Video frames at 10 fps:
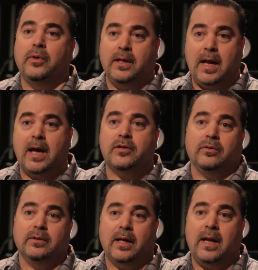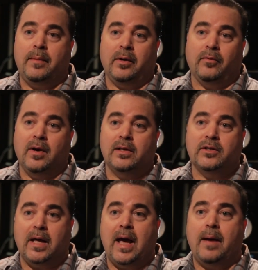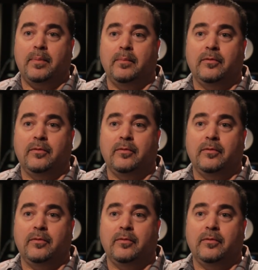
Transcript: and natural dynamic range to happen